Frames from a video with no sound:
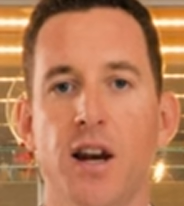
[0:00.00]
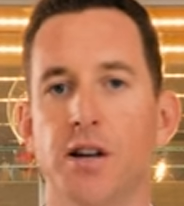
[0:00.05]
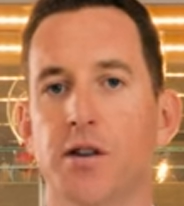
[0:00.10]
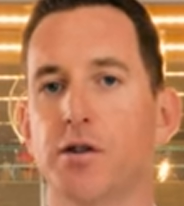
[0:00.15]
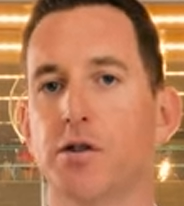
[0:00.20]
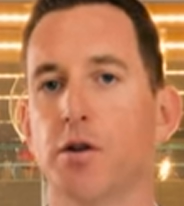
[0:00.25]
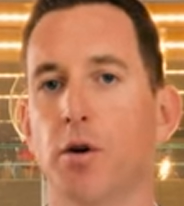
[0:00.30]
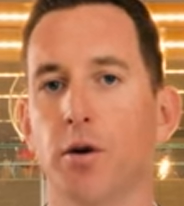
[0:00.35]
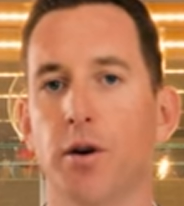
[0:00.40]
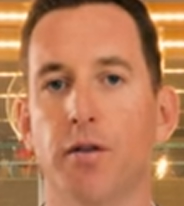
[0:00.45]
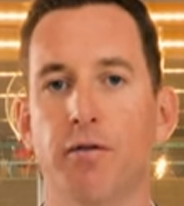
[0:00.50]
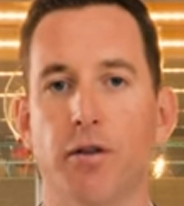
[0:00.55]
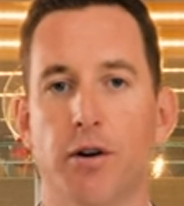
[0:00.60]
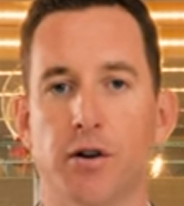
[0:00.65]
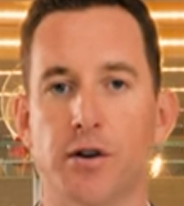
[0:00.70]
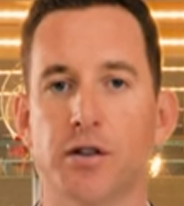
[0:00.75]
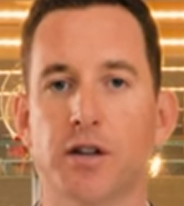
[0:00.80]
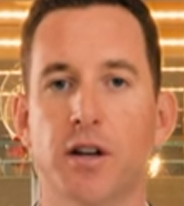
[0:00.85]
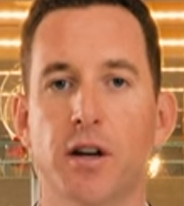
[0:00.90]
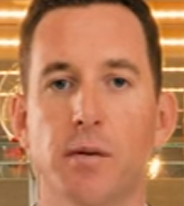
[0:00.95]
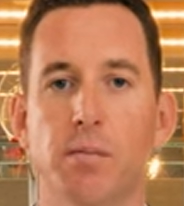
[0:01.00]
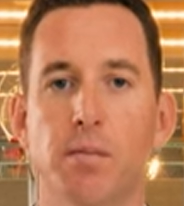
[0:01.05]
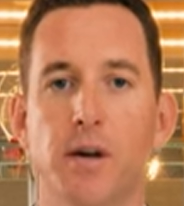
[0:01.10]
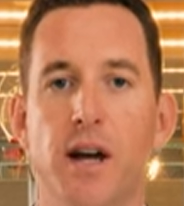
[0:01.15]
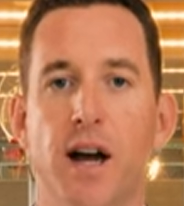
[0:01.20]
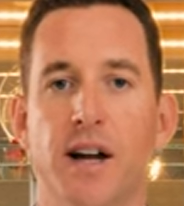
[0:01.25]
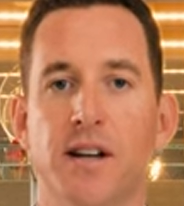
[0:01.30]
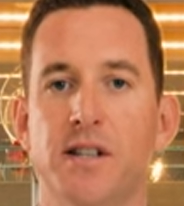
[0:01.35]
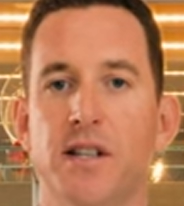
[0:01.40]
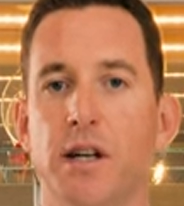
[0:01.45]
and is so diverse, can
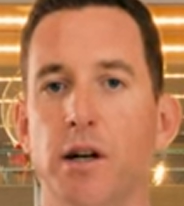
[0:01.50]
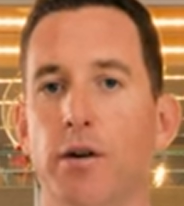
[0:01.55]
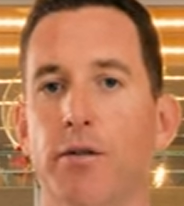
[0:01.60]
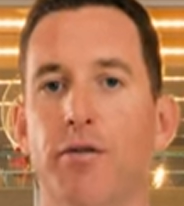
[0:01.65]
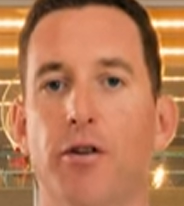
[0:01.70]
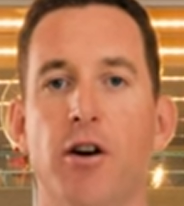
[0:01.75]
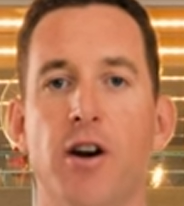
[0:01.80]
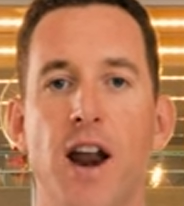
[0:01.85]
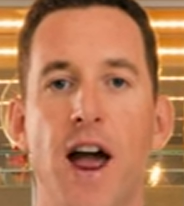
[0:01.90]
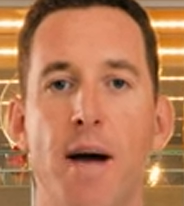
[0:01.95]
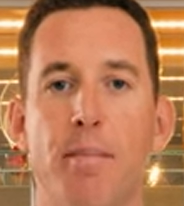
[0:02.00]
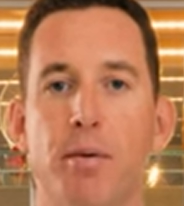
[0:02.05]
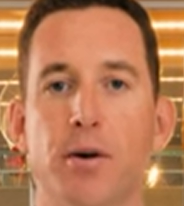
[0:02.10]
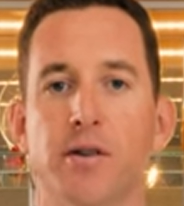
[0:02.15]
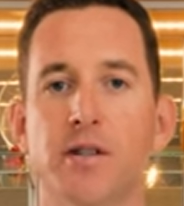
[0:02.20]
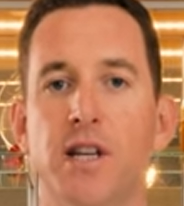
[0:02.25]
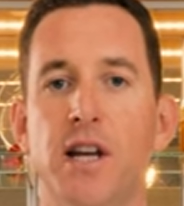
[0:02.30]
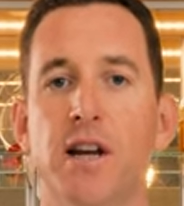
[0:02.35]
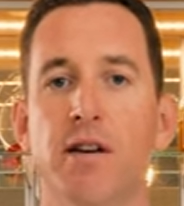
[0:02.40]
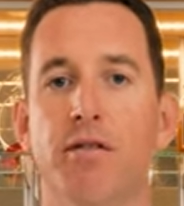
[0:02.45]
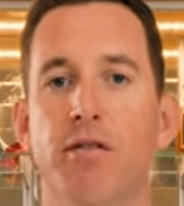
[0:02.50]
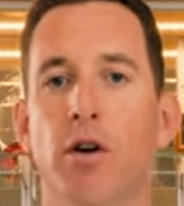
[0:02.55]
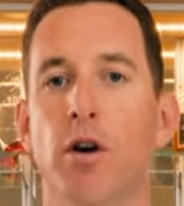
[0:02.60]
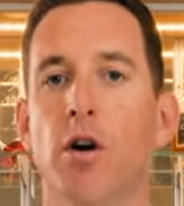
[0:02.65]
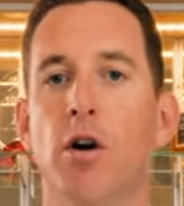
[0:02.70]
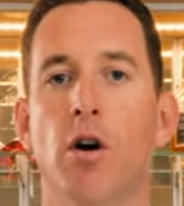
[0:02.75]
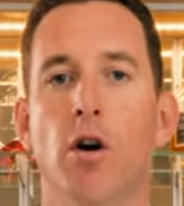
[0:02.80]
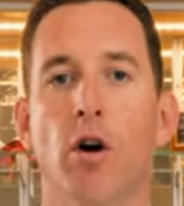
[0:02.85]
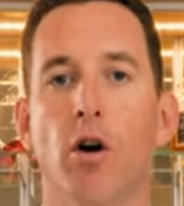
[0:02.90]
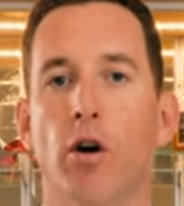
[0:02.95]
be ideal for an aperitif
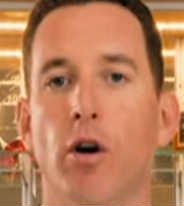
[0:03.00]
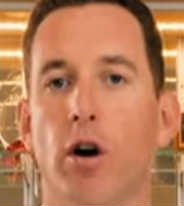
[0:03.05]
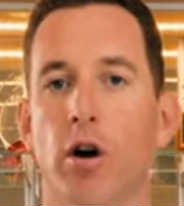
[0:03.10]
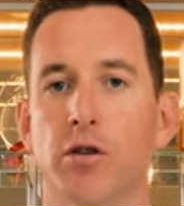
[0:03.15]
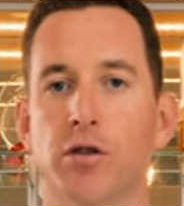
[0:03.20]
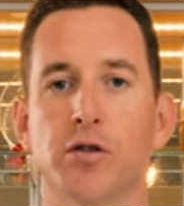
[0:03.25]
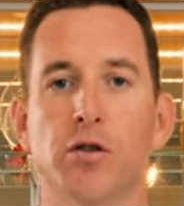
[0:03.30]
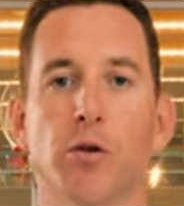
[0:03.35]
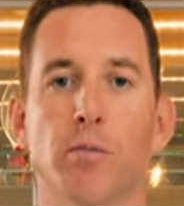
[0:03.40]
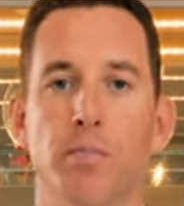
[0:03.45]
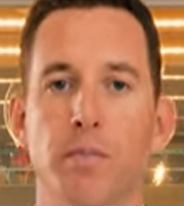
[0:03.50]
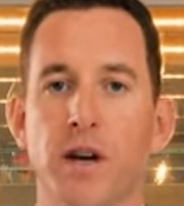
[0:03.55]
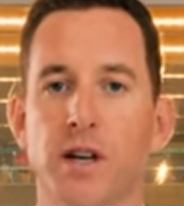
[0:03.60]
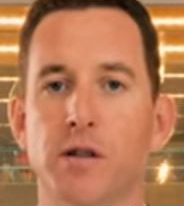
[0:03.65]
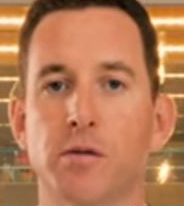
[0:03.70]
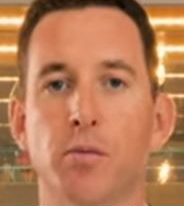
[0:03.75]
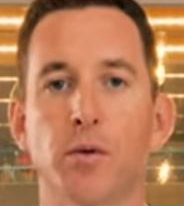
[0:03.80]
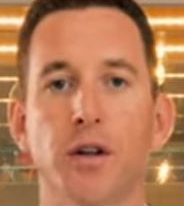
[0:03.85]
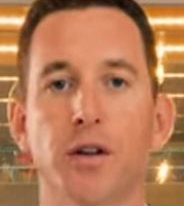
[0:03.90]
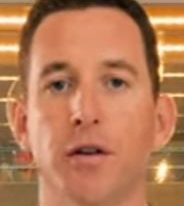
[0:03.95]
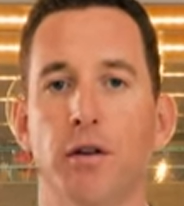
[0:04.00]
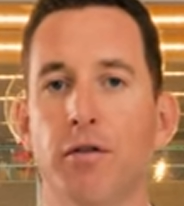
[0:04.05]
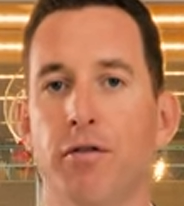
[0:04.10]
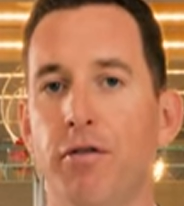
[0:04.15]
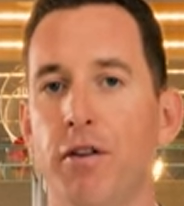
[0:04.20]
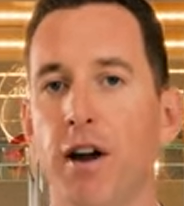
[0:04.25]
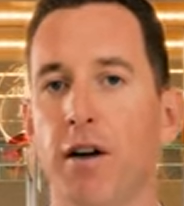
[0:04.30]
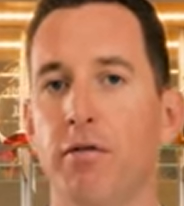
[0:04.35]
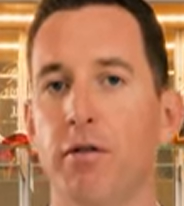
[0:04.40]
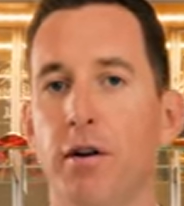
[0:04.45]
or also mixed with your
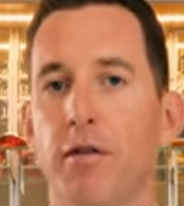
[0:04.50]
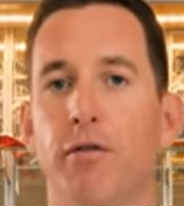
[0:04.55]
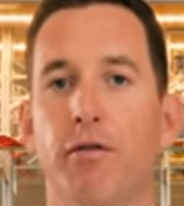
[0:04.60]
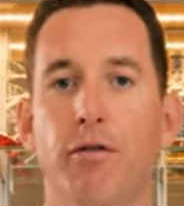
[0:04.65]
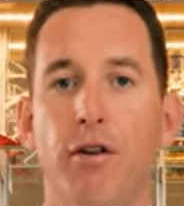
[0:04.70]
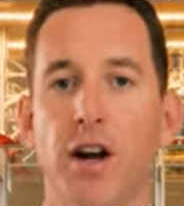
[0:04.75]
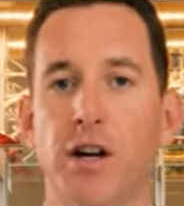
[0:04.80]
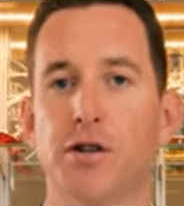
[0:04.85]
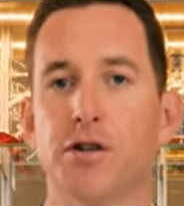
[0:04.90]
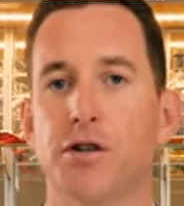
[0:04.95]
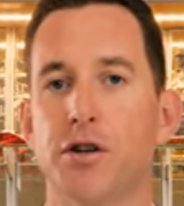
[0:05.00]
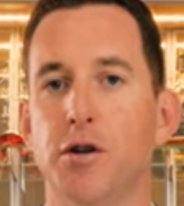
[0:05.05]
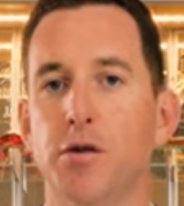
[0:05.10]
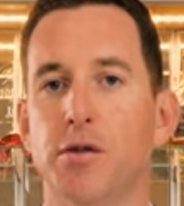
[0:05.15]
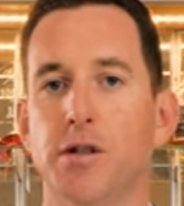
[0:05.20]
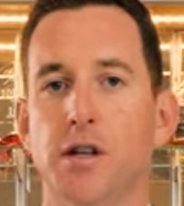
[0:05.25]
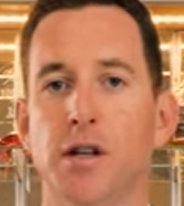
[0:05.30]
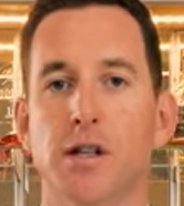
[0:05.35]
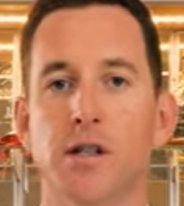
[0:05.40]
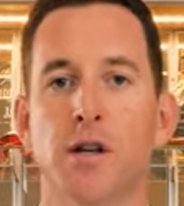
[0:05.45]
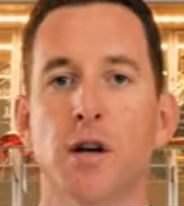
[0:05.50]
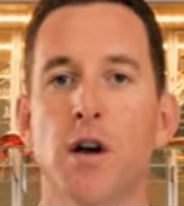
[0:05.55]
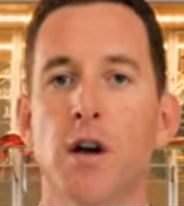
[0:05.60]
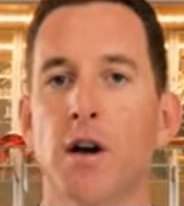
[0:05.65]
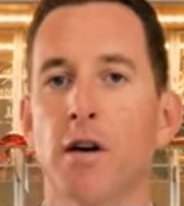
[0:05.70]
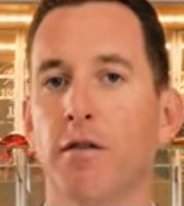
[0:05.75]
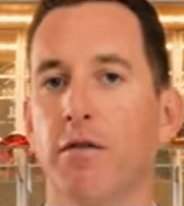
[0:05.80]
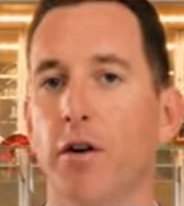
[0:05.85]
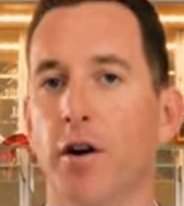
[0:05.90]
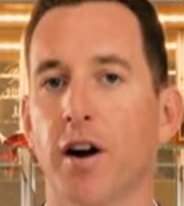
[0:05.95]
favorite fresh juices
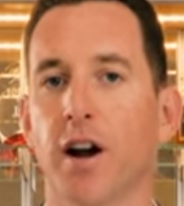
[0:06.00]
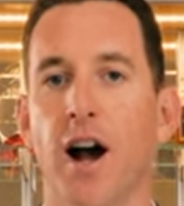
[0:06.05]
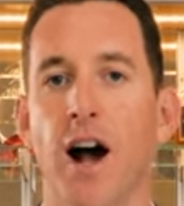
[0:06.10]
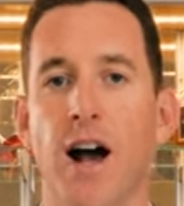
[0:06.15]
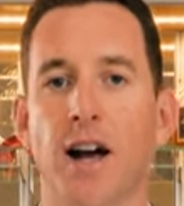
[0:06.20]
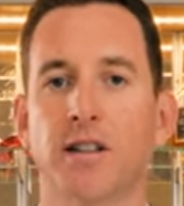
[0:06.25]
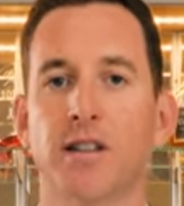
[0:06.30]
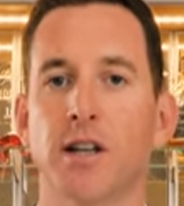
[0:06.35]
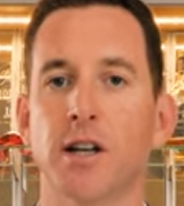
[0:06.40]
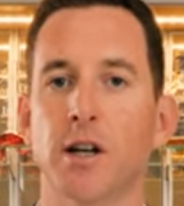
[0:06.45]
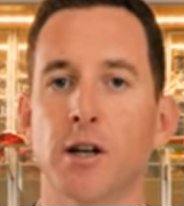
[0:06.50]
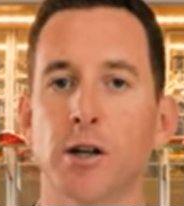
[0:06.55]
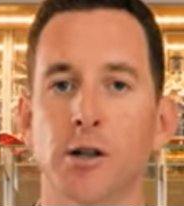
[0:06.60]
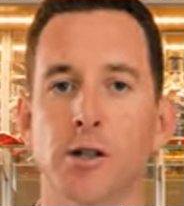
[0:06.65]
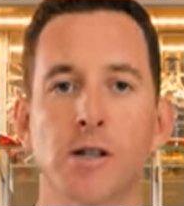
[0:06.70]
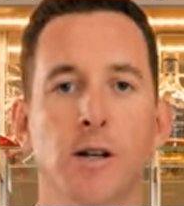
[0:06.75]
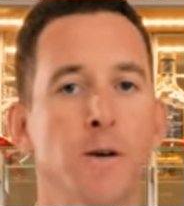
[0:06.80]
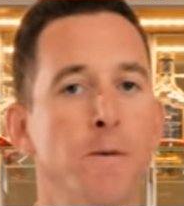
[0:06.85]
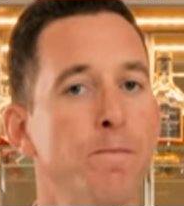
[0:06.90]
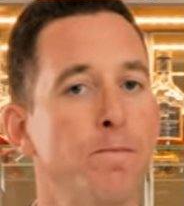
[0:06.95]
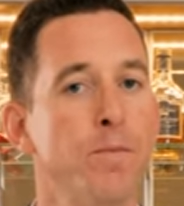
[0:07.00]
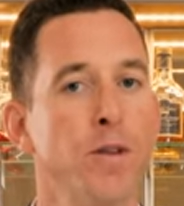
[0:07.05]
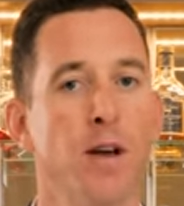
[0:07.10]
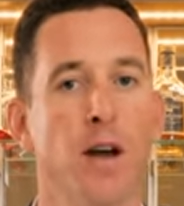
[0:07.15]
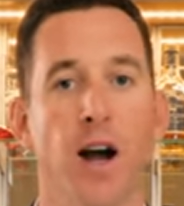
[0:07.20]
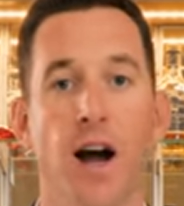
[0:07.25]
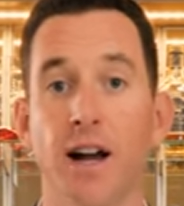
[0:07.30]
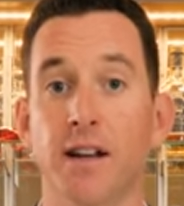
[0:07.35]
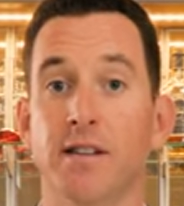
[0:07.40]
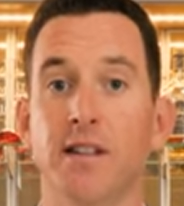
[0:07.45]
for cocktails,
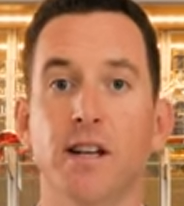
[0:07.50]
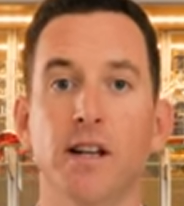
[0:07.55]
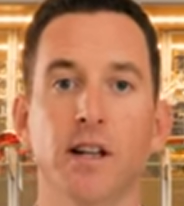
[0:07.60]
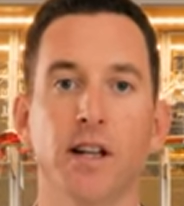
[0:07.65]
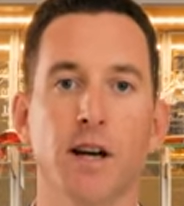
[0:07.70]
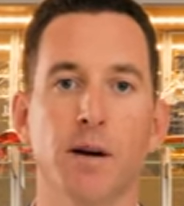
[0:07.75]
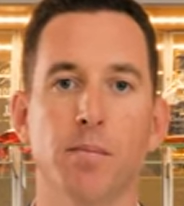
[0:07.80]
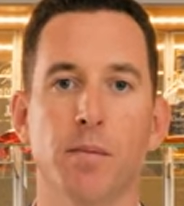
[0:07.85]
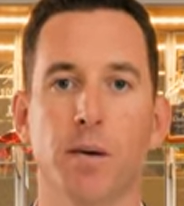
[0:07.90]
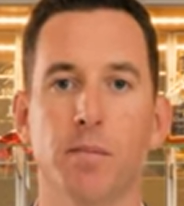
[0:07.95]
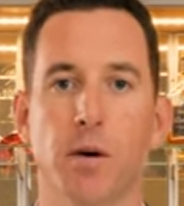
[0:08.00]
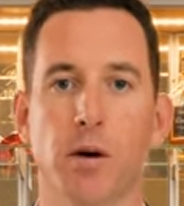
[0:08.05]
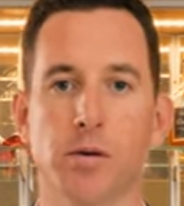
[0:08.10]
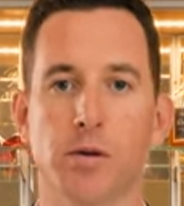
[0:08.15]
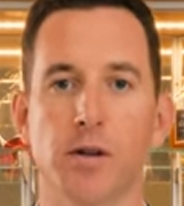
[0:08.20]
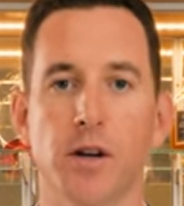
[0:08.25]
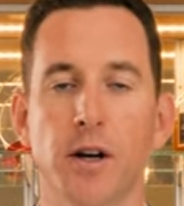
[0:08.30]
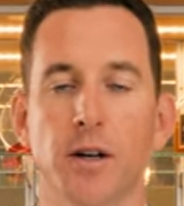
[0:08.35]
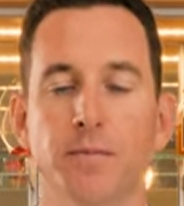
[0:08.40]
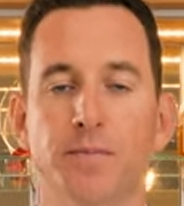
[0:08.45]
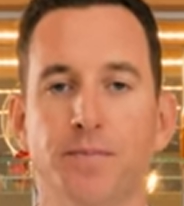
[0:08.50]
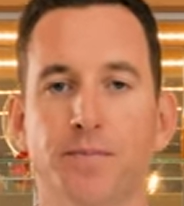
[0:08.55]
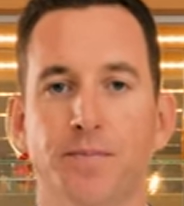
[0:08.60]
ideally a mimosa.